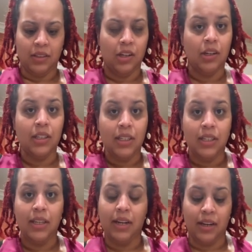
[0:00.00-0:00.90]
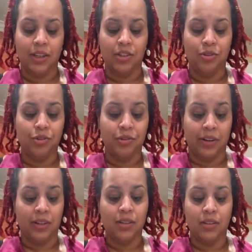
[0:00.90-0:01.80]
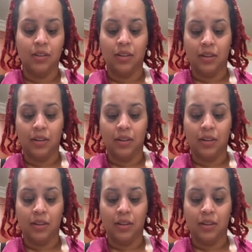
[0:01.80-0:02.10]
long as he's getting his nutrients